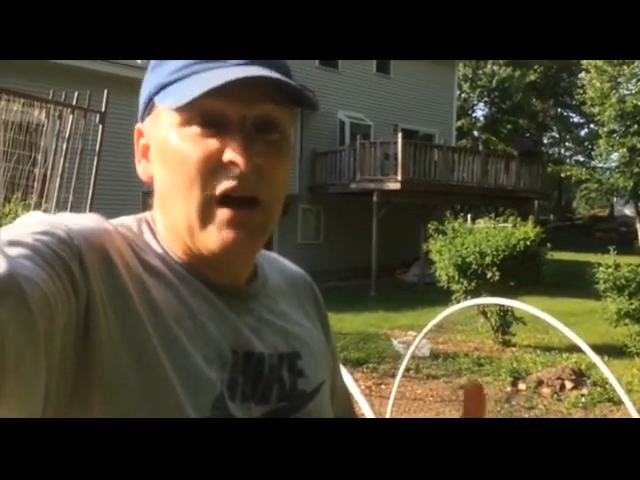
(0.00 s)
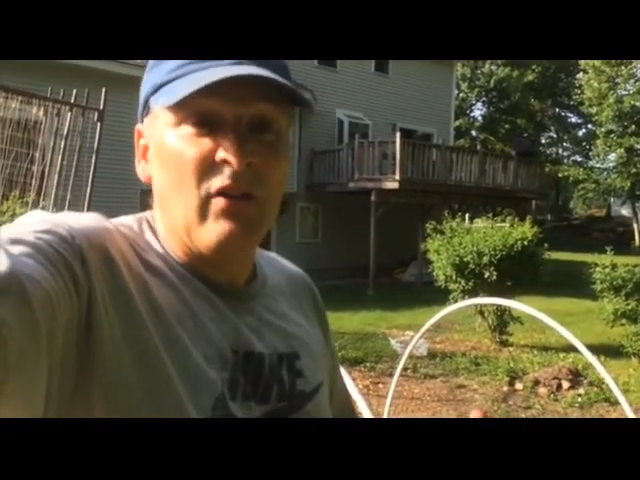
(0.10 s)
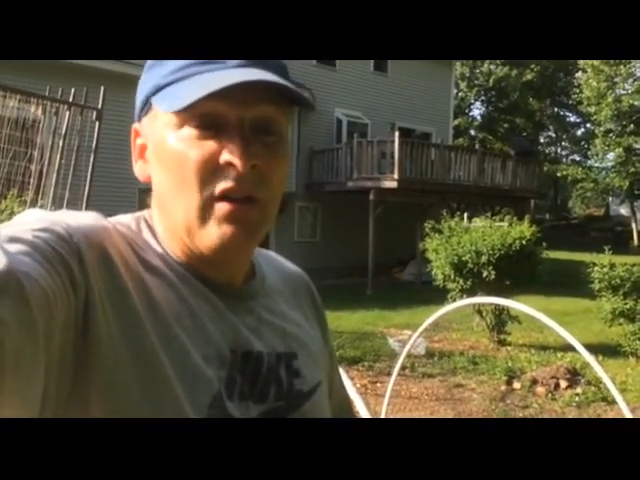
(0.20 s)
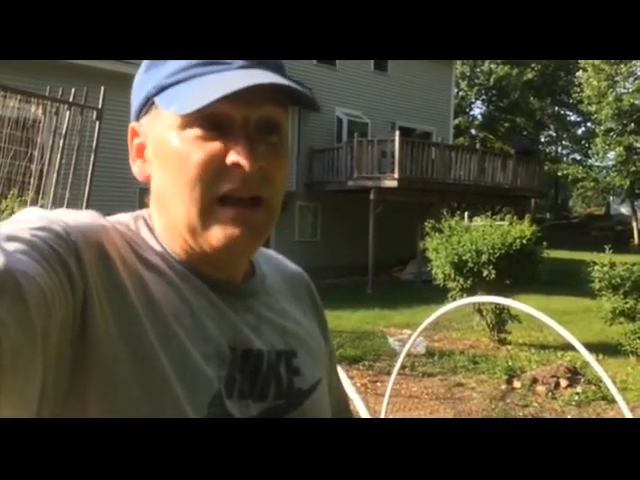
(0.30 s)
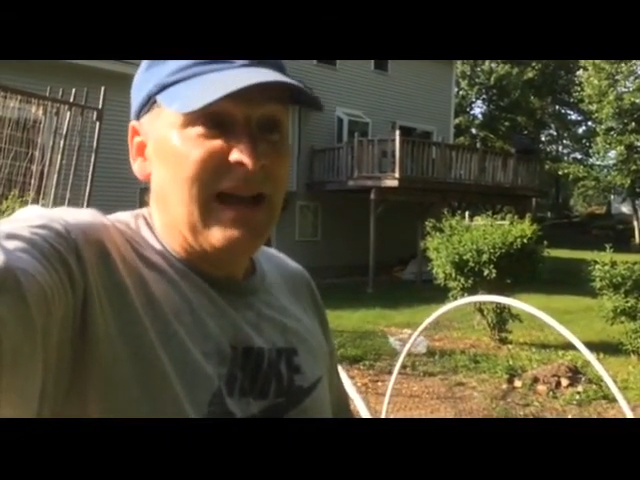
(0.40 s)

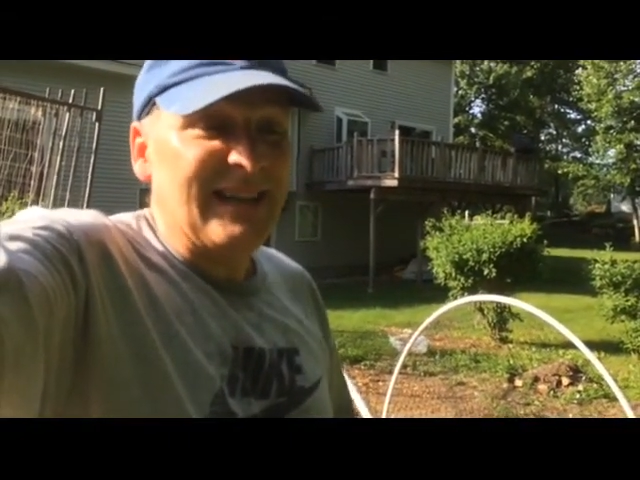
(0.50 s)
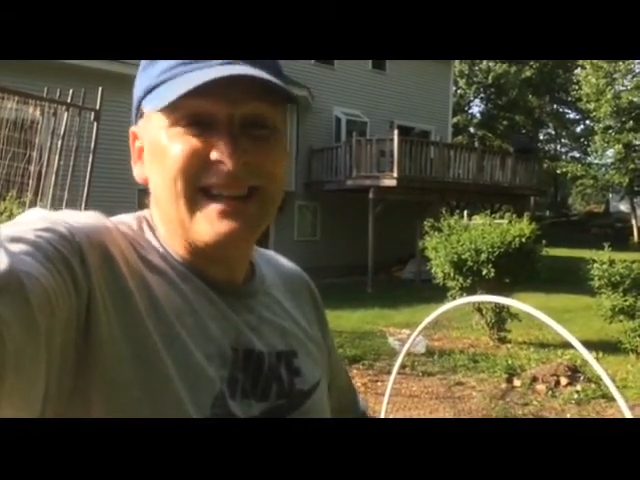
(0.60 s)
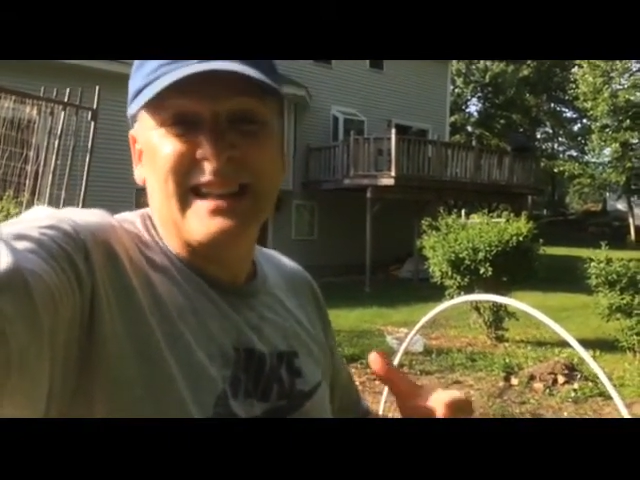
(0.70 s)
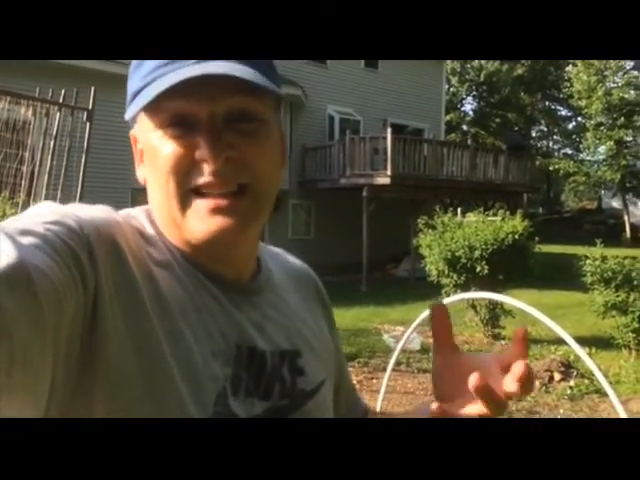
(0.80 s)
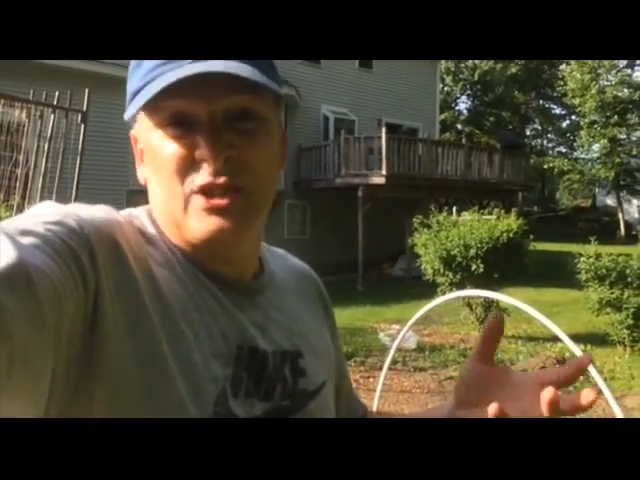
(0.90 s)
well, I
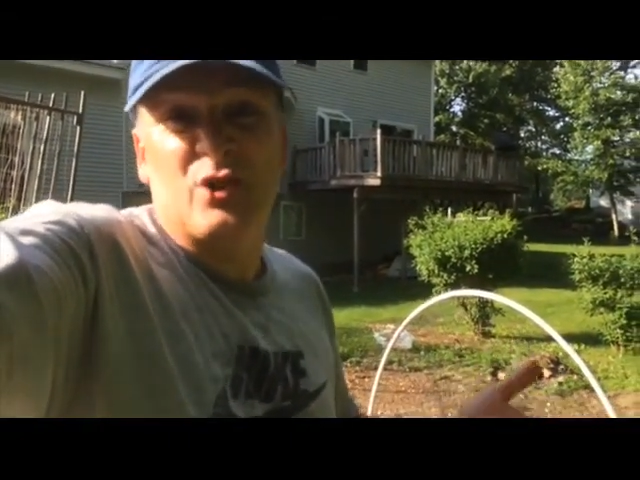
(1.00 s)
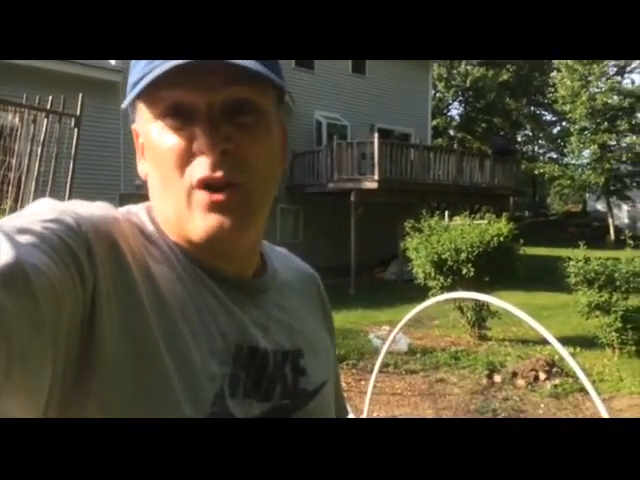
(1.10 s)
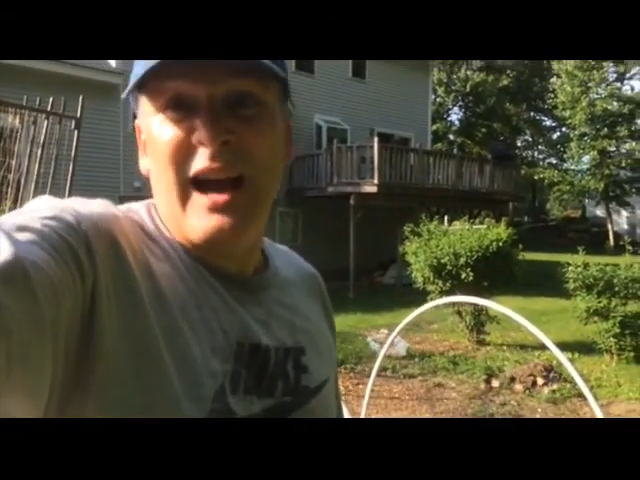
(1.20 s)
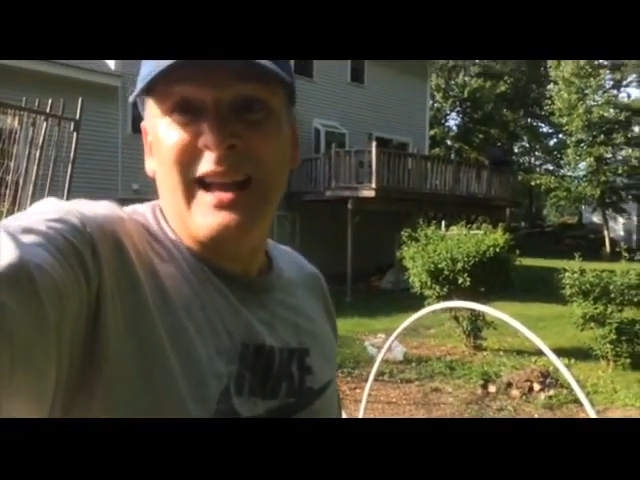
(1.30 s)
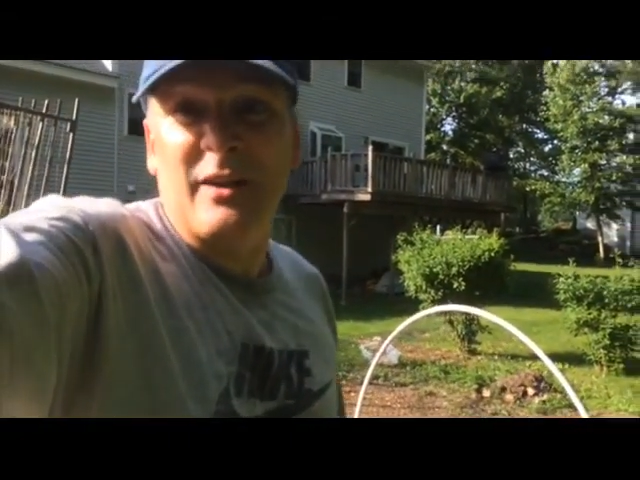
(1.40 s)
got to at least
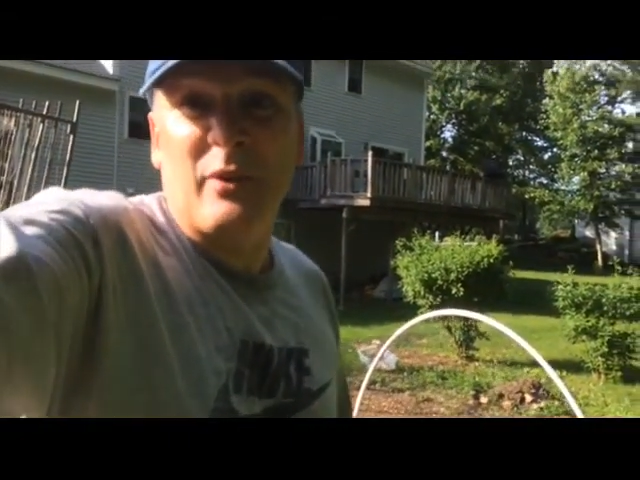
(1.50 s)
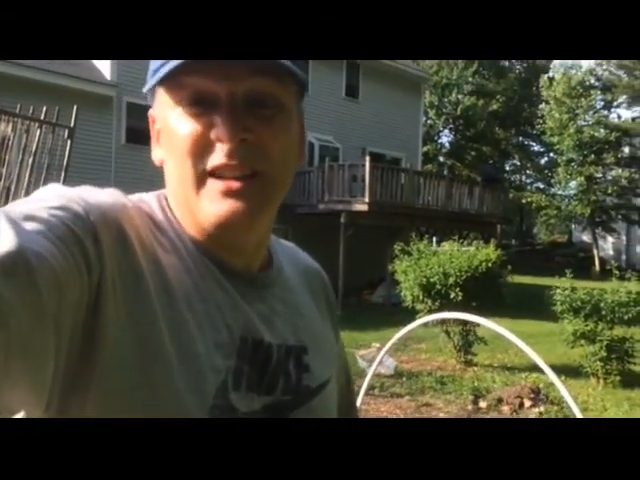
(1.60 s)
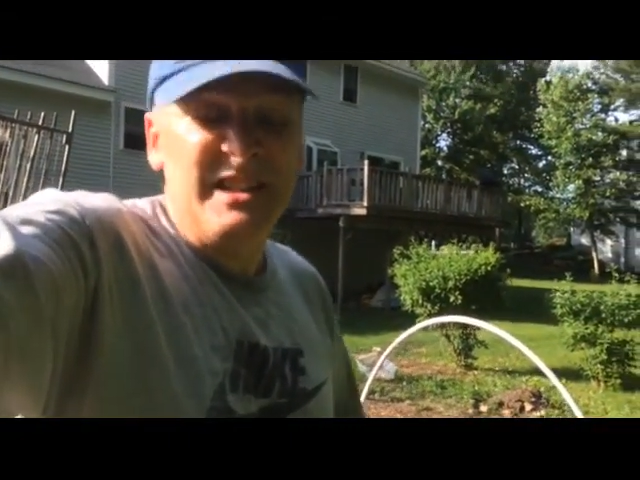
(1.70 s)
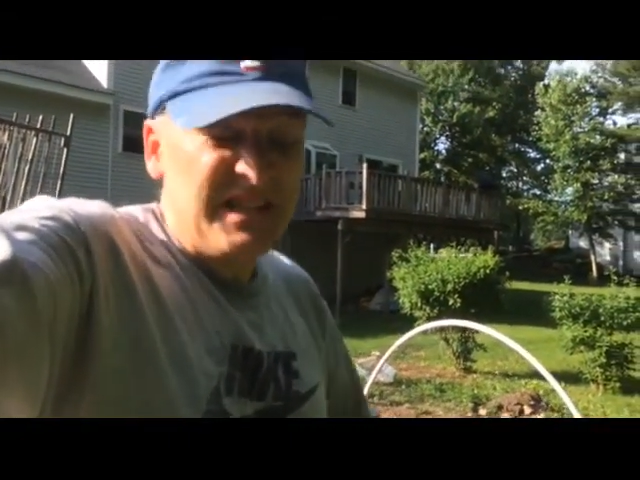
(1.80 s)
try it, right?